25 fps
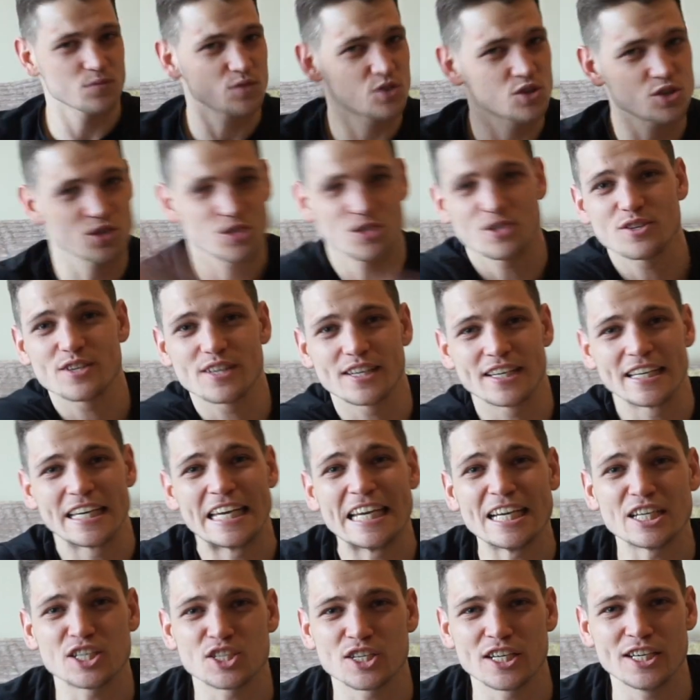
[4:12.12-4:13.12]
Just
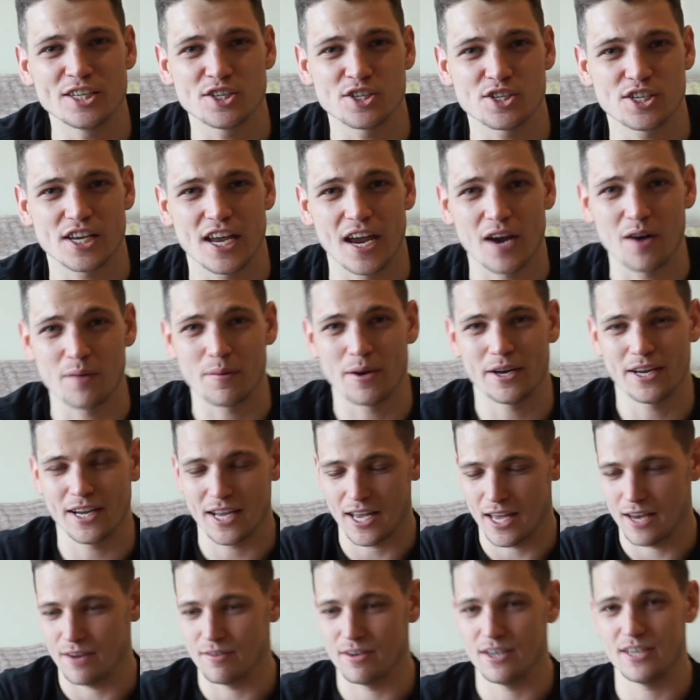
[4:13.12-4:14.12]
literally just care about your
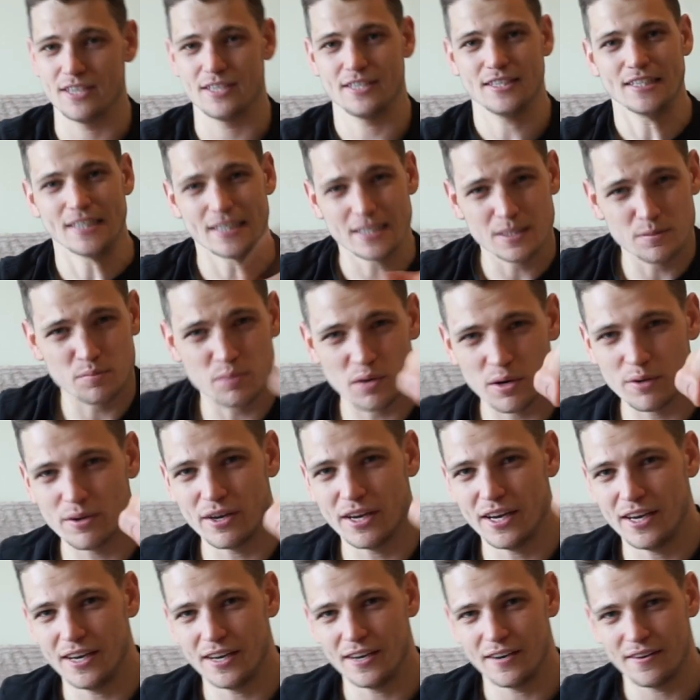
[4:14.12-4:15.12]
calories and your
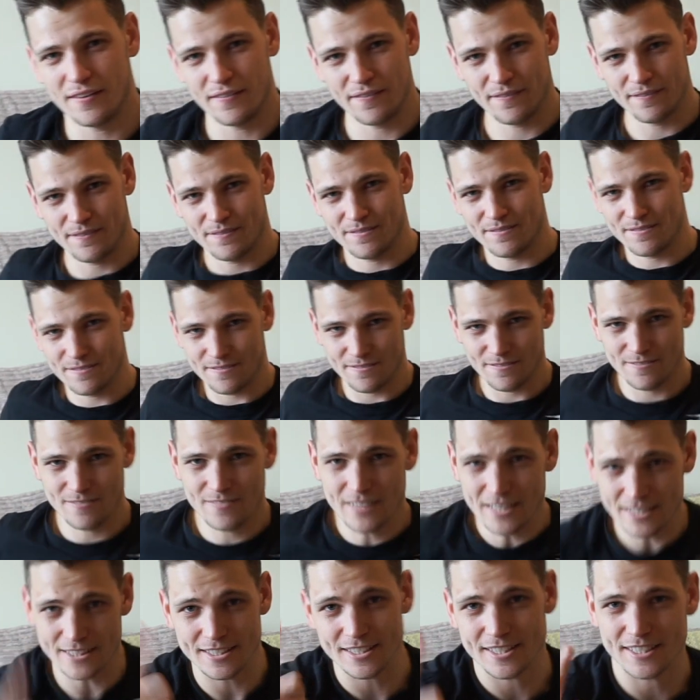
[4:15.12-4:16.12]
protein,
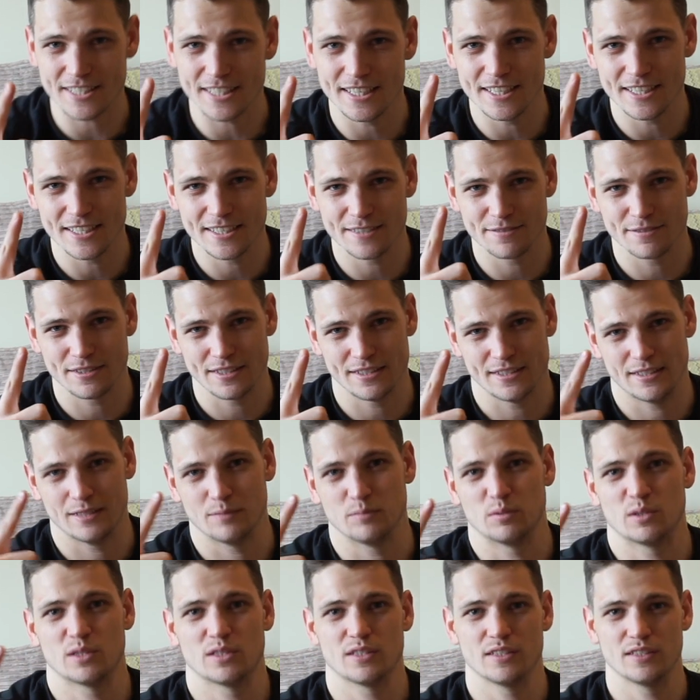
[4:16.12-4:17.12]
and just eat enough
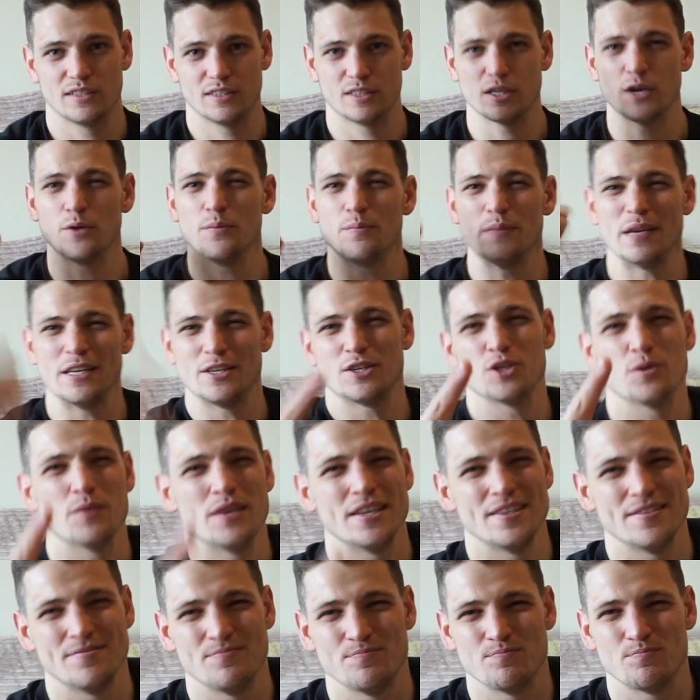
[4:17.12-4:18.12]
carbs. Don't be
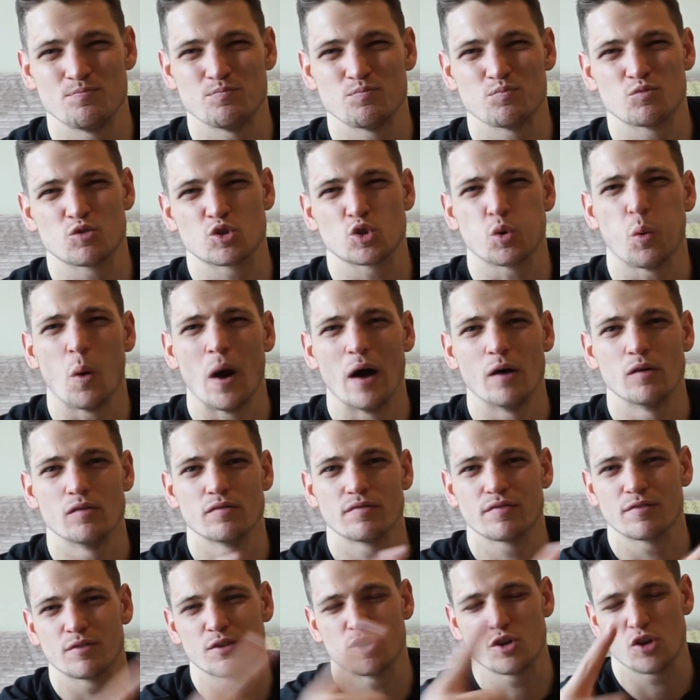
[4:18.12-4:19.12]
doing
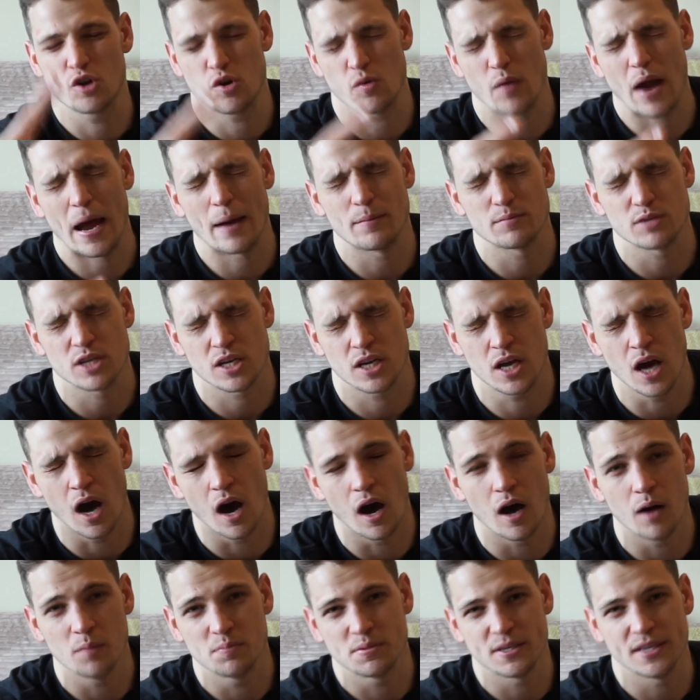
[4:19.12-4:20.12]
12 grams of
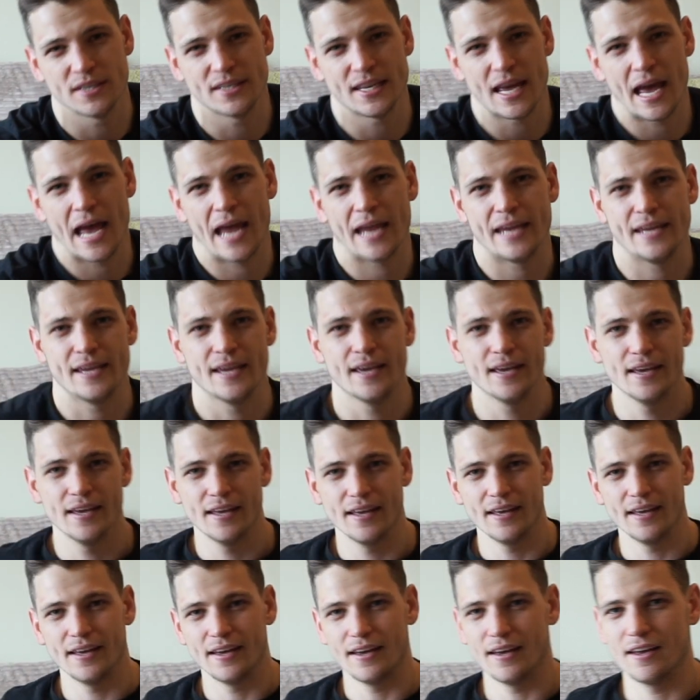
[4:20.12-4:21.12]
carbs a day.
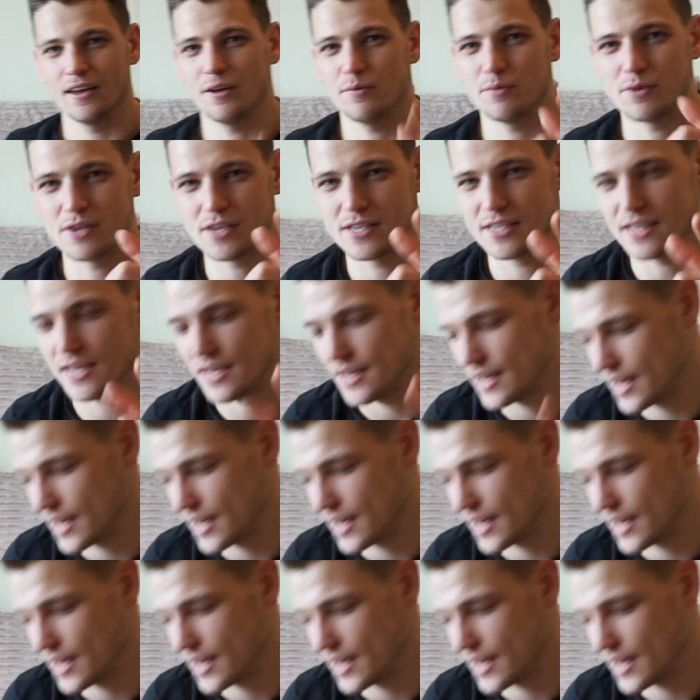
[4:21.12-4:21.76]
I don't wanna see